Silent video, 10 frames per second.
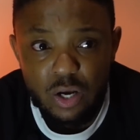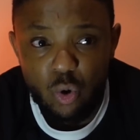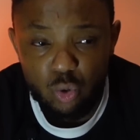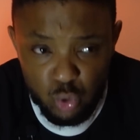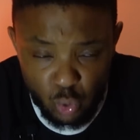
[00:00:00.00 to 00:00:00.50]

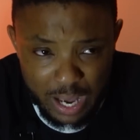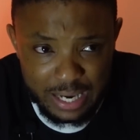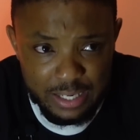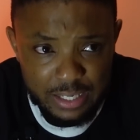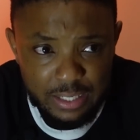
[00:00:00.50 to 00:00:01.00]

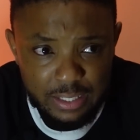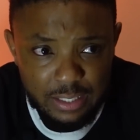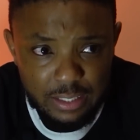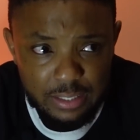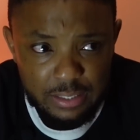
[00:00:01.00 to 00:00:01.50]
Untwari
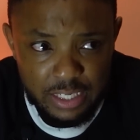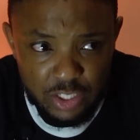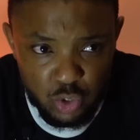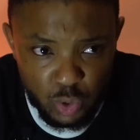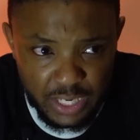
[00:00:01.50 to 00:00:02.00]

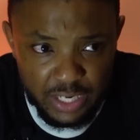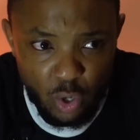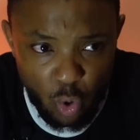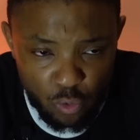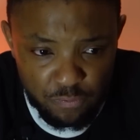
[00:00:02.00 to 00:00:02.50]
needs to
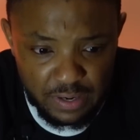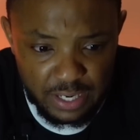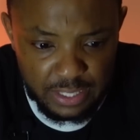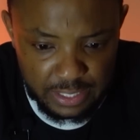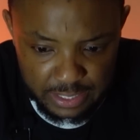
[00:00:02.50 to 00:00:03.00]
get
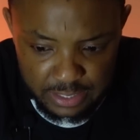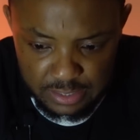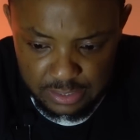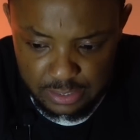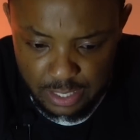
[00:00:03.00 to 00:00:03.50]
over
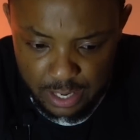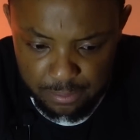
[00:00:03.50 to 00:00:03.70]
his